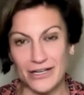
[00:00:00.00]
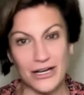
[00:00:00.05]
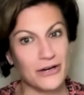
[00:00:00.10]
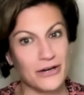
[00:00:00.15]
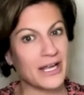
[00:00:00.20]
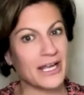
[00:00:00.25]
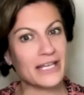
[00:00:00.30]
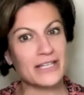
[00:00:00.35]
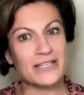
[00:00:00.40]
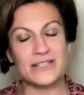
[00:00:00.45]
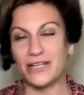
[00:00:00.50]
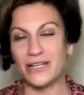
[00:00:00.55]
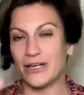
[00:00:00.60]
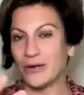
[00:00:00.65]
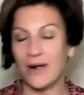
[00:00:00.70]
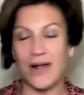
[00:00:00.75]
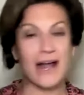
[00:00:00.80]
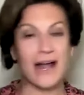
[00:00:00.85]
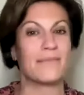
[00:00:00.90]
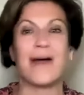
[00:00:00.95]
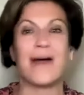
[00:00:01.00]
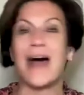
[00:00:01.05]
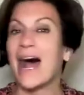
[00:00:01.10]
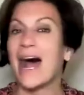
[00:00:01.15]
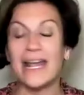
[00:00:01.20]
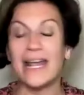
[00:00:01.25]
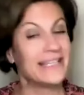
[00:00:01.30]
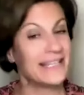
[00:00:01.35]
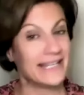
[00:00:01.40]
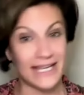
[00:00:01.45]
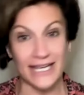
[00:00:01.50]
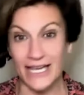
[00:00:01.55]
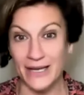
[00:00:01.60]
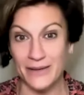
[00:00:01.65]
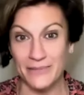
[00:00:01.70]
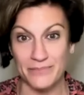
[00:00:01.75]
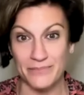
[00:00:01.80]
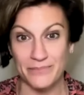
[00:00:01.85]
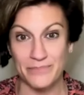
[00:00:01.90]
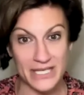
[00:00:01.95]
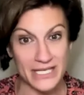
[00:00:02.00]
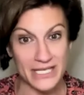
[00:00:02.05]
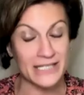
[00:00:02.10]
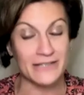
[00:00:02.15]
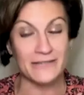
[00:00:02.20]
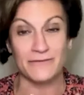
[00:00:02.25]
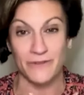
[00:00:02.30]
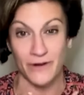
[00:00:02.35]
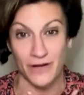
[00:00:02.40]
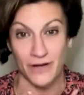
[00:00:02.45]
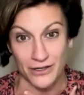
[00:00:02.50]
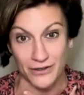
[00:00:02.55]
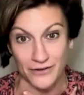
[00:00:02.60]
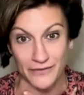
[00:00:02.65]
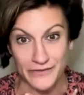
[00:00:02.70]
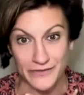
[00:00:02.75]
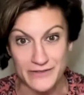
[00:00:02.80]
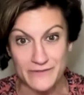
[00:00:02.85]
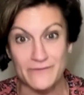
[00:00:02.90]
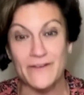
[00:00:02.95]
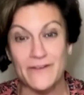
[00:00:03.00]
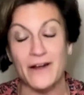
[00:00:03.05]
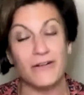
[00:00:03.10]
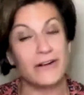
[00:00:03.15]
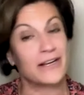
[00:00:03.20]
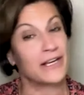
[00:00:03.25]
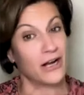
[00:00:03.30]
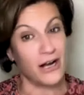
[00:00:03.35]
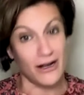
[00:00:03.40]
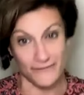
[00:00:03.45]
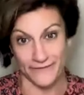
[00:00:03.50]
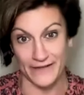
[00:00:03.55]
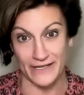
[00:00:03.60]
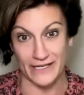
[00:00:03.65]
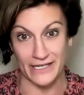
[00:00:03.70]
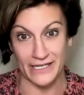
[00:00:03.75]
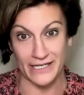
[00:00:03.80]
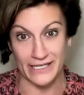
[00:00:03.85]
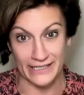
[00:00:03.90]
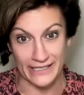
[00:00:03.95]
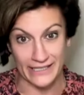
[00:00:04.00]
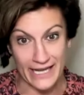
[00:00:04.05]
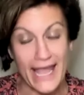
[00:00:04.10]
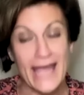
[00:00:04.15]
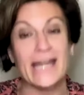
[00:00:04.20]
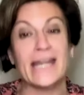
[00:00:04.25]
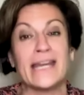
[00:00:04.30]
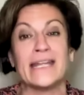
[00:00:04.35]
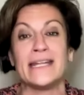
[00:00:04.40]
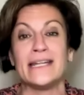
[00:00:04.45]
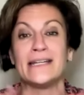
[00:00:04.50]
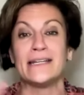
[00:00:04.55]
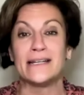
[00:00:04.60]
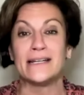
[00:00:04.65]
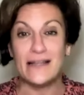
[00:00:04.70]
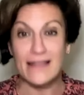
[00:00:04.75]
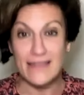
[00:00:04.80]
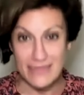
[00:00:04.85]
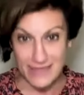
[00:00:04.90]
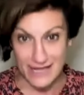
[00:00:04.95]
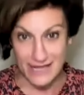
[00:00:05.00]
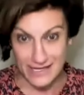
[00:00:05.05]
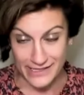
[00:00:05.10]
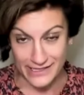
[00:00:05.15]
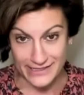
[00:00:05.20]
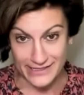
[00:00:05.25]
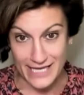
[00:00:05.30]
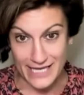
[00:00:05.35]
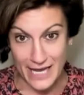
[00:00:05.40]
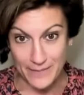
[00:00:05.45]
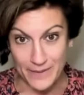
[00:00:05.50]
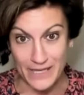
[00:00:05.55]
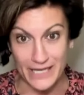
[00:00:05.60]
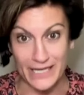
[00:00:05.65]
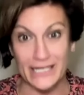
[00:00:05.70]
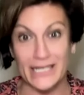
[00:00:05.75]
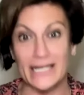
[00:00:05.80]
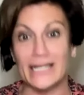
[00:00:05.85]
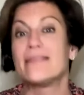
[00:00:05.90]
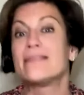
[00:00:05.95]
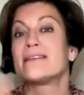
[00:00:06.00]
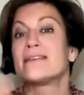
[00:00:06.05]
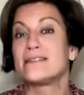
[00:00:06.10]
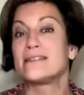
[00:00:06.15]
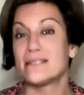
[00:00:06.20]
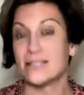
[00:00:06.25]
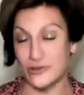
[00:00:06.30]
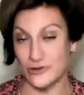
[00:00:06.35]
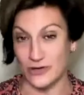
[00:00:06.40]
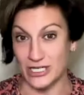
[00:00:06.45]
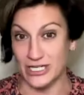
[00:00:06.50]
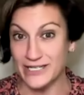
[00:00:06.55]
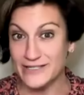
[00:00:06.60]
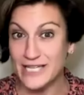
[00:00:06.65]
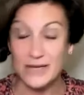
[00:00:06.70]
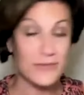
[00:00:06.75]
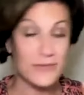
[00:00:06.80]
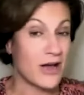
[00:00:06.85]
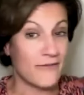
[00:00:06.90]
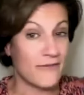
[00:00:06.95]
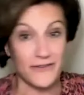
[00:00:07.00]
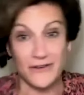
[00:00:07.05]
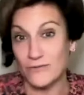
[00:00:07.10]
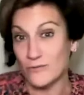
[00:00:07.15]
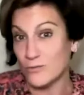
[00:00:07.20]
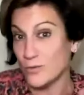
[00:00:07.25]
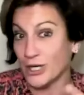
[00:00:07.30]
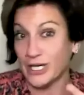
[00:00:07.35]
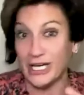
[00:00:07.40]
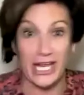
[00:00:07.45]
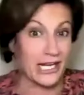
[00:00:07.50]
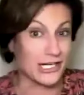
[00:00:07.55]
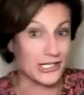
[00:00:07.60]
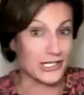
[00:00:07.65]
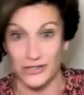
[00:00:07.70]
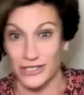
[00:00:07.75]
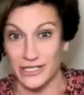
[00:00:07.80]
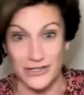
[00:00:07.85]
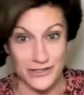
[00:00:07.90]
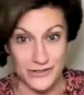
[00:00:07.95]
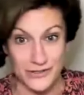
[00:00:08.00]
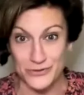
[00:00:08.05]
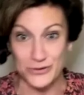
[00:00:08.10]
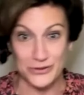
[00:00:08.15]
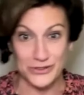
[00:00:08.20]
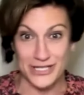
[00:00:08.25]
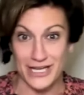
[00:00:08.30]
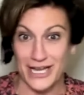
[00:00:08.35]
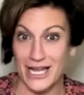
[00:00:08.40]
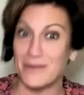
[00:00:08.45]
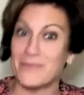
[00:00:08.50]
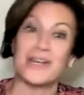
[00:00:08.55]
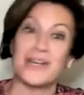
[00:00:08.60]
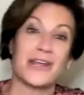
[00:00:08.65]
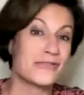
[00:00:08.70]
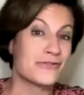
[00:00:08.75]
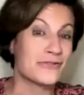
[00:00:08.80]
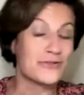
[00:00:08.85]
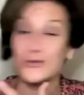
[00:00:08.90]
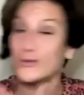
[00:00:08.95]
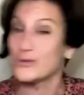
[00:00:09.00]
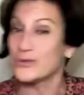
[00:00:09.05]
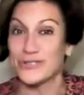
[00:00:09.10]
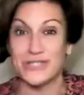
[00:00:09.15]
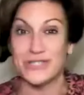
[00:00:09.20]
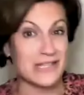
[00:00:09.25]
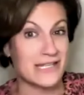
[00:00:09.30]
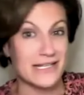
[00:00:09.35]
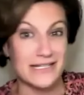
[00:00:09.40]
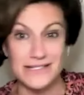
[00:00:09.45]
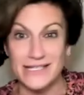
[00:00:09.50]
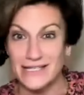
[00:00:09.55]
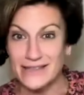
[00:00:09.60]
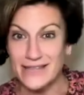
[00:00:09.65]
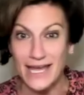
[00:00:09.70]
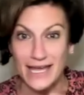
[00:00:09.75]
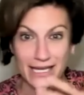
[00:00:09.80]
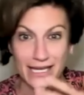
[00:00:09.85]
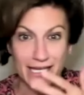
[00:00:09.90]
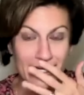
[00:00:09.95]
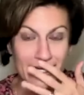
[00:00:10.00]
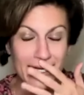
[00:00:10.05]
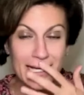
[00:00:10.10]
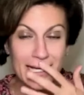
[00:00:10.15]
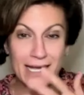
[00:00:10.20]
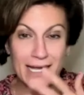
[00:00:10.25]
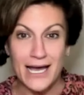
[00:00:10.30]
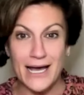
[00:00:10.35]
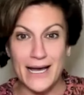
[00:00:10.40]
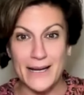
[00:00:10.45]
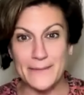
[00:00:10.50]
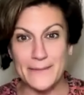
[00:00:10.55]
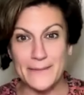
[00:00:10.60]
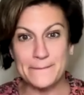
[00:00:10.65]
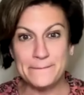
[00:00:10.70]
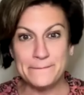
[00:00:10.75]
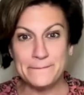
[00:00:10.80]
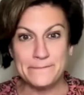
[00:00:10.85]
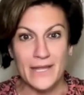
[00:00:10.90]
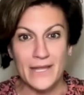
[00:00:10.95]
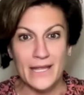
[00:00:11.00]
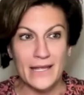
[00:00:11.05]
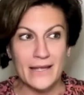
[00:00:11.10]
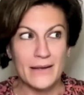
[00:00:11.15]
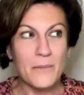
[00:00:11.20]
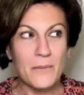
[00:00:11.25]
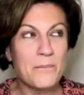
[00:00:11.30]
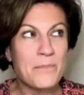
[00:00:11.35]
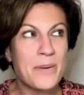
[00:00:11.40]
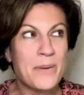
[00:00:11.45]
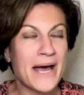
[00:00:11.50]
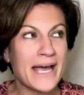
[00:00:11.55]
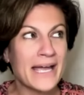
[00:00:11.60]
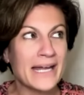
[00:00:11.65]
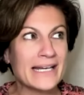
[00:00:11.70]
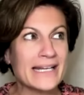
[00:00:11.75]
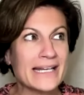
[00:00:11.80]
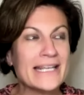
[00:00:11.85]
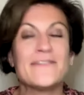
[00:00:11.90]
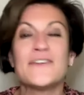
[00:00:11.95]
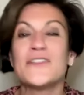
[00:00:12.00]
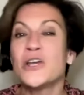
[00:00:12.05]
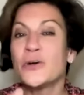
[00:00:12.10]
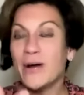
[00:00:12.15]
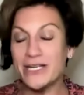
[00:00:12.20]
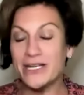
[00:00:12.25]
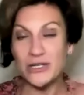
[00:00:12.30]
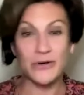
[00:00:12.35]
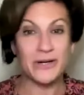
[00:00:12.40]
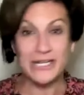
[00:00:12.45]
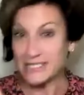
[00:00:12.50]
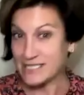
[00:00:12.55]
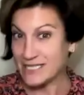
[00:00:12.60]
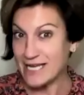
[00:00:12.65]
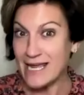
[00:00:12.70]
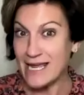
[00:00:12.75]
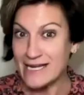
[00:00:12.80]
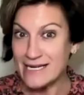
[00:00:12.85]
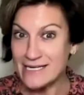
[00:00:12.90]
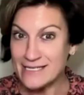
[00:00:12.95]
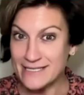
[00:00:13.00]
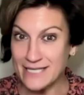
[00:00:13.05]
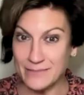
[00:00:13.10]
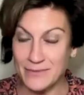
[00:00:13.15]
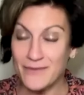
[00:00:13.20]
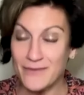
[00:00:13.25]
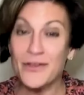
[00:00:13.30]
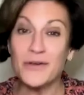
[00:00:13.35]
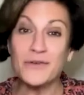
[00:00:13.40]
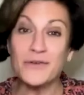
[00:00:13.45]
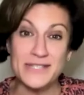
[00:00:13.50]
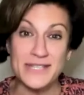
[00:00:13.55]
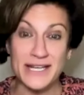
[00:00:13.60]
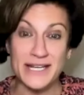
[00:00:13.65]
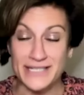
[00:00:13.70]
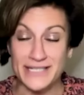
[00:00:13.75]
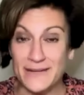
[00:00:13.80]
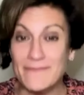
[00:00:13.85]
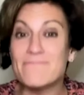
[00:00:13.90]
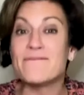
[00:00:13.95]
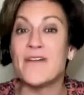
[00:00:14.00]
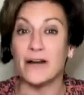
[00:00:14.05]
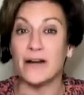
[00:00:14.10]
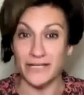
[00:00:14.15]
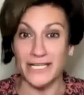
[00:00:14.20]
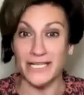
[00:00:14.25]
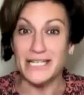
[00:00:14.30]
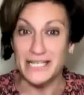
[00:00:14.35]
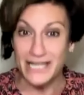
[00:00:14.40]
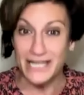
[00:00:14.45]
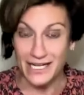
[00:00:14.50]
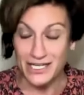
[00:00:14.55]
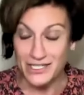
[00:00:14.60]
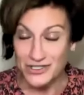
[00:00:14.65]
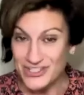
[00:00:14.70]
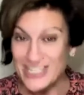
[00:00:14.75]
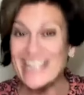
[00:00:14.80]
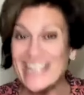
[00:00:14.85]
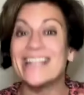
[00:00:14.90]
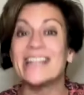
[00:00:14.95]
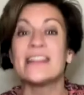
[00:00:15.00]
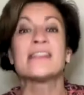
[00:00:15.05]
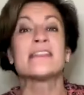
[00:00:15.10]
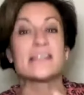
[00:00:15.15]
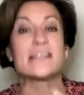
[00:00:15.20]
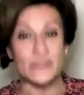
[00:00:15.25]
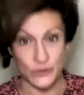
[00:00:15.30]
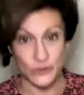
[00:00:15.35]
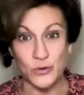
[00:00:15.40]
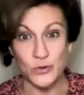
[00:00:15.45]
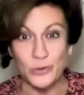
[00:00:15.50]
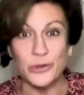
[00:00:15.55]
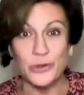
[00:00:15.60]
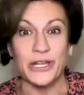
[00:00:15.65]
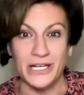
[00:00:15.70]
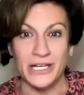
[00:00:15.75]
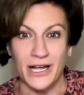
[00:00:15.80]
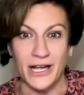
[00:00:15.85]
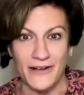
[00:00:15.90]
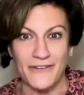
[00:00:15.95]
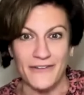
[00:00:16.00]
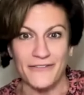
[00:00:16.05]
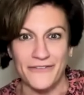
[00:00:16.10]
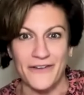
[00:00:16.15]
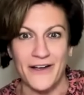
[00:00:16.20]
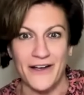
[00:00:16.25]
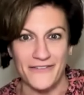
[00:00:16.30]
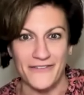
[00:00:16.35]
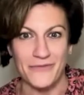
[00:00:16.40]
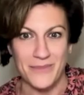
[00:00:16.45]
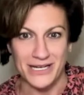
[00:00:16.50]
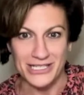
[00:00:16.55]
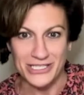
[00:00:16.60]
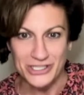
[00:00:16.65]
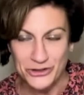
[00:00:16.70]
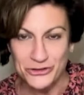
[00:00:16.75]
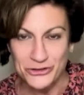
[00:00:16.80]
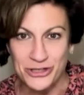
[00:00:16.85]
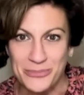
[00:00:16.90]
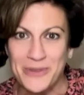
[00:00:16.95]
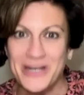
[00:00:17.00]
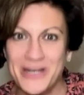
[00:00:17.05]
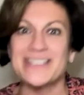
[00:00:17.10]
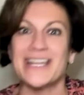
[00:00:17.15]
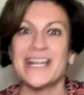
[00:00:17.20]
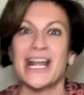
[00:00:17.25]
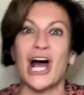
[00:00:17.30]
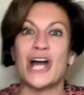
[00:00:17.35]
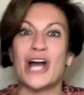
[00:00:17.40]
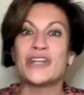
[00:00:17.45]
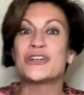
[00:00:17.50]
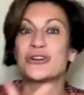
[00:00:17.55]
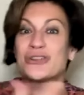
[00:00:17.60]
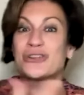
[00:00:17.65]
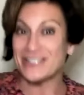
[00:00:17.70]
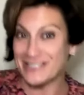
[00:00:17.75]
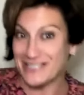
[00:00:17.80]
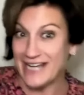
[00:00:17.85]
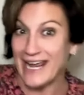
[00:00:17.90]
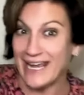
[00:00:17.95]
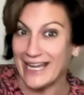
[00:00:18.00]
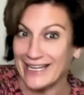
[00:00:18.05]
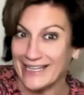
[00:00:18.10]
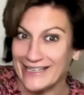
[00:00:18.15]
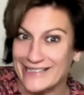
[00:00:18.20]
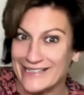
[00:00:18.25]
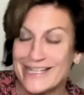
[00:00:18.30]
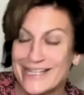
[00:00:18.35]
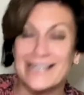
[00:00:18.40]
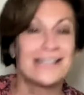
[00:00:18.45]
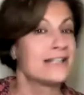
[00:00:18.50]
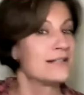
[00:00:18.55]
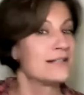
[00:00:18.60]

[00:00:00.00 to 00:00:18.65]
okay, I can't be involved very often in anything that's happening in the district because I'm often working during the school day. I'm in other schools and things like that. But even though I don't attend some of those things, I'm very engaged in the schooling of my children because I understand